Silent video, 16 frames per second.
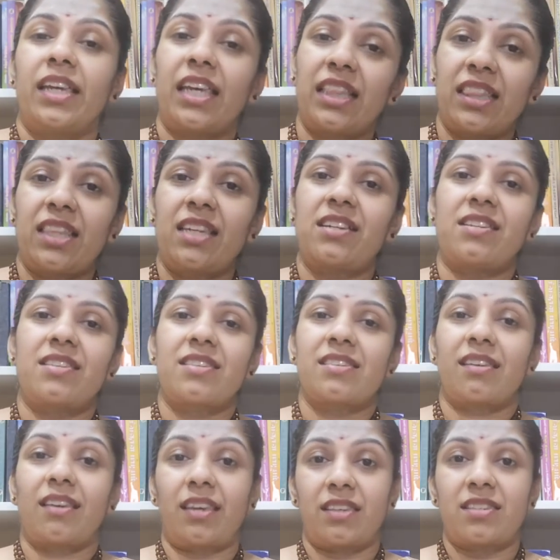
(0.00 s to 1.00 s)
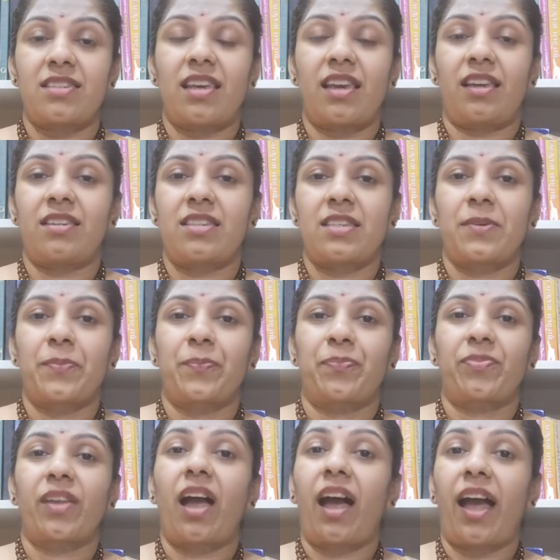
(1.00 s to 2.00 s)
In this he says,
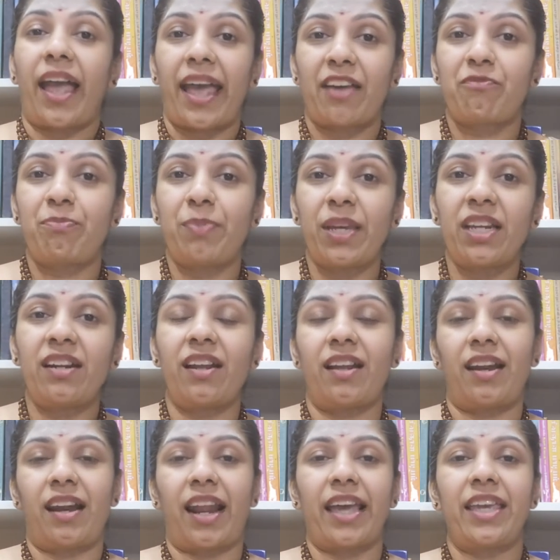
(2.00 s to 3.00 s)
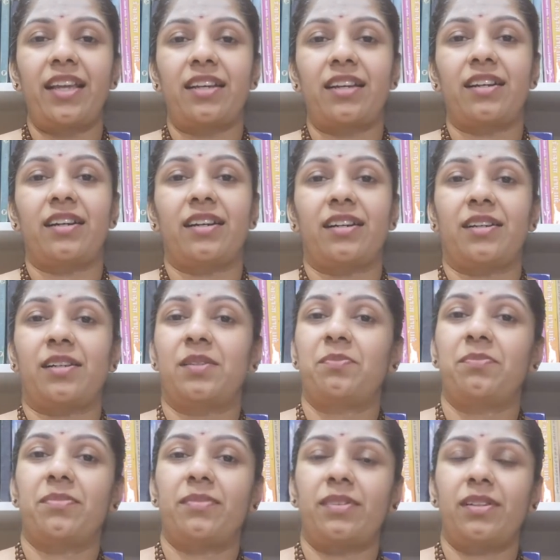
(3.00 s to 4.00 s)
I have been like
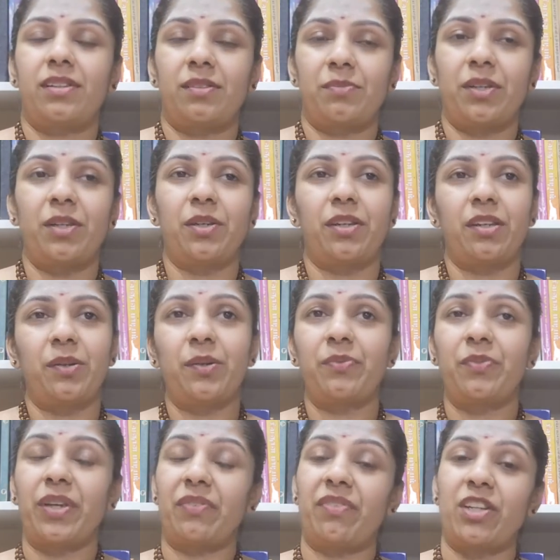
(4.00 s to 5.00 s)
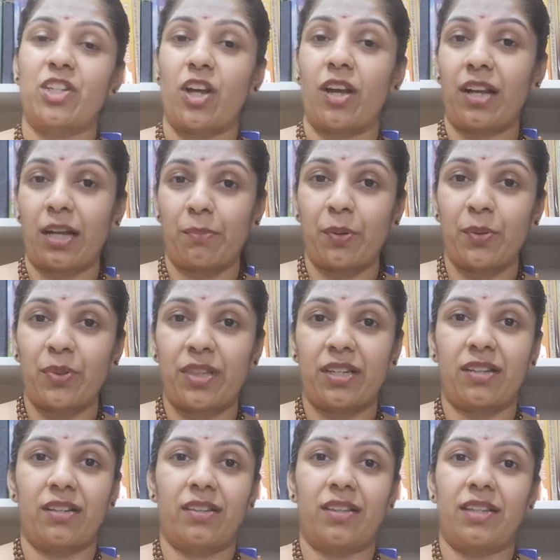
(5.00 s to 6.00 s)
we talk about
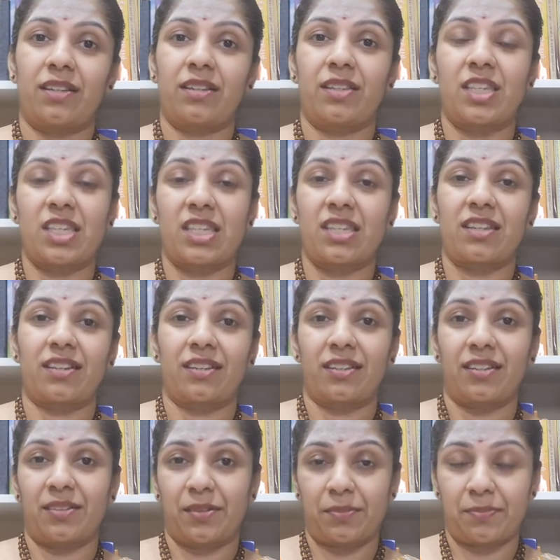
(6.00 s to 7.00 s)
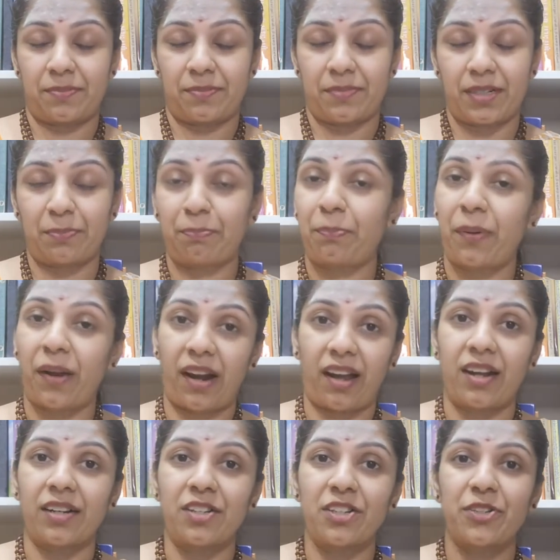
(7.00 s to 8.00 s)
a
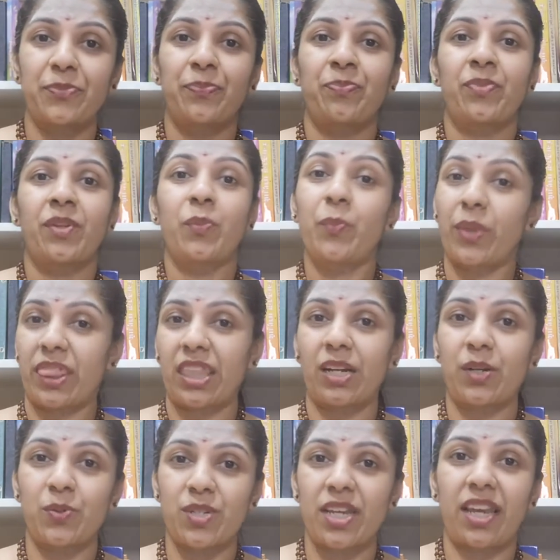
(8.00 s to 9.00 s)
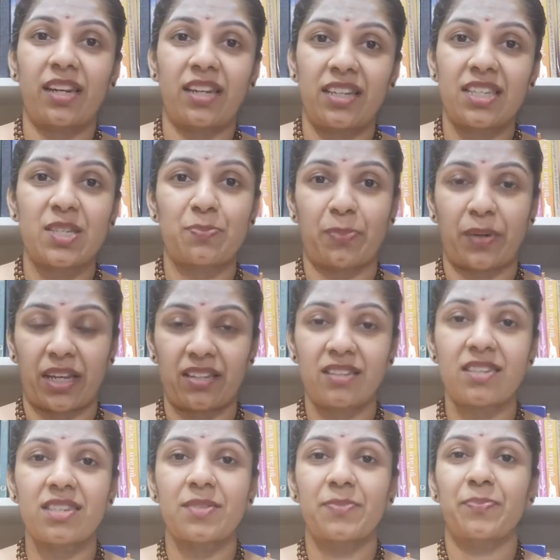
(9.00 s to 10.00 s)
plant without any
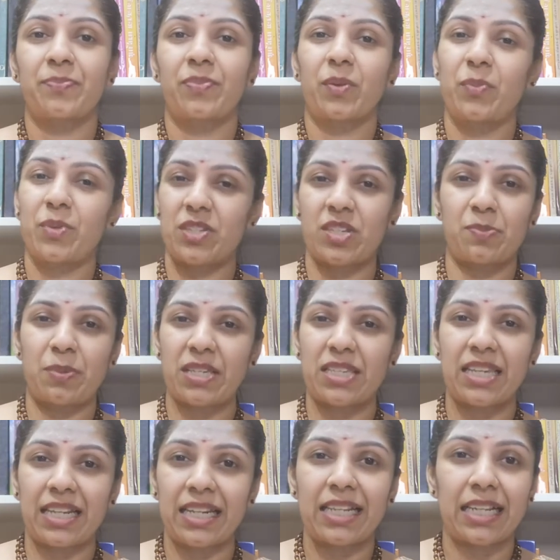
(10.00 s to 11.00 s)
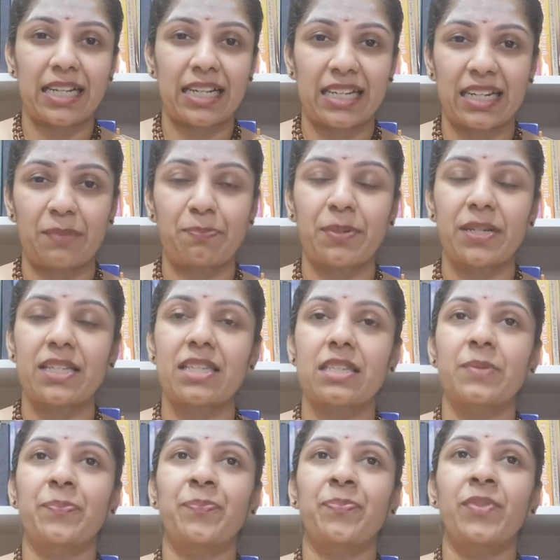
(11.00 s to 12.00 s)
spines, which is basically the creepers.